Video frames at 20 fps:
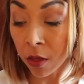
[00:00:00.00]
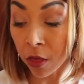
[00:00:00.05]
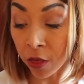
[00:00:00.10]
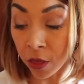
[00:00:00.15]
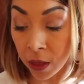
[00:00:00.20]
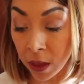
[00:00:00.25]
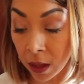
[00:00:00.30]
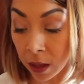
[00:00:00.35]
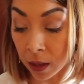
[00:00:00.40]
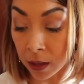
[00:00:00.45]

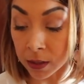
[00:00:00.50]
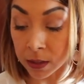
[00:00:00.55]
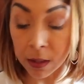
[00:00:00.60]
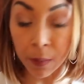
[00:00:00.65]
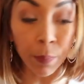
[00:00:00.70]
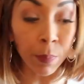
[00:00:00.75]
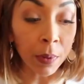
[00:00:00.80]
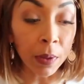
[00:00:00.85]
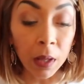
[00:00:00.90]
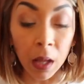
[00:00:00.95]
things
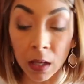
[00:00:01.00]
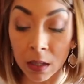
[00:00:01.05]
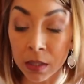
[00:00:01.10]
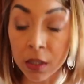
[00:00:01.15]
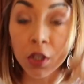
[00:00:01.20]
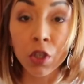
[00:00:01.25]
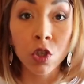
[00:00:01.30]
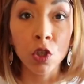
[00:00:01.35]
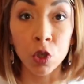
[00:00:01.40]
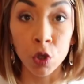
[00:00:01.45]

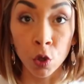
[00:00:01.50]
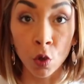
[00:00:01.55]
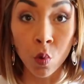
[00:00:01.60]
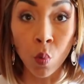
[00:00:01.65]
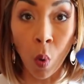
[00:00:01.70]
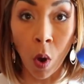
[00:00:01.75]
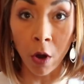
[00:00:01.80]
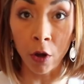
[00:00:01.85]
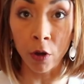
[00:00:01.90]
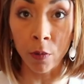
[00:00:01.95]
plus two
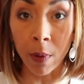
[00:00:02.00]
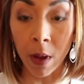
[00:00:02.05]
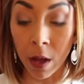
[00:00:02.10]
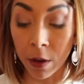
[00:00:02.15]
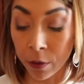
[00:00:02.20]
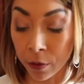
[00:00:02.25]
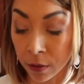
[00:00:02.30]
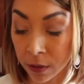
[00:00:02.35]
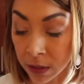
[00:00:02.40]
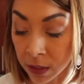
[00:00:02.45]
water
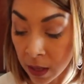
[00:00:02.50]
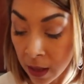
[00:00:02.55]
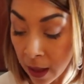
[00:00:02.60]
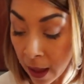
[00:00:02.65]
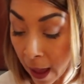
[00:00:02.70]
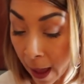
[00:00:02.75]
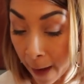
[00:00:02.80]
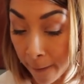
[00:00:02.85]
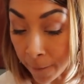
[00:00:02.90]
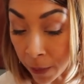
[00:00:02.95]
bottles
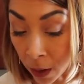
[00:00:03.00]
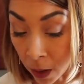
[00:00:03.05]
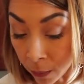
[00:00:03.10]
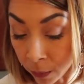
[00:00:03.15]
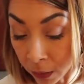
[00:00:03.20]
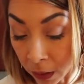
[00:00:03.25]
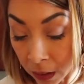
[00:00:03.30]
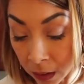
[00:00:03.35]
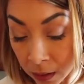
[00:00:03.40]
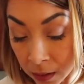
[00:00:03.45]
at
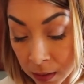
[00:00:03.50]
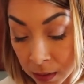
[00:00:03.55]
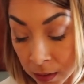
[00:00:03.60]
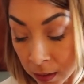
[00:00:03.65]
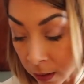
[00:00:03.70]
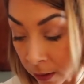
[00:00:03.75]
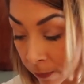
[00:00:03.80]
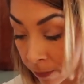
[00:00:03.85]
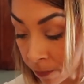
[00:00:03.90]
Publix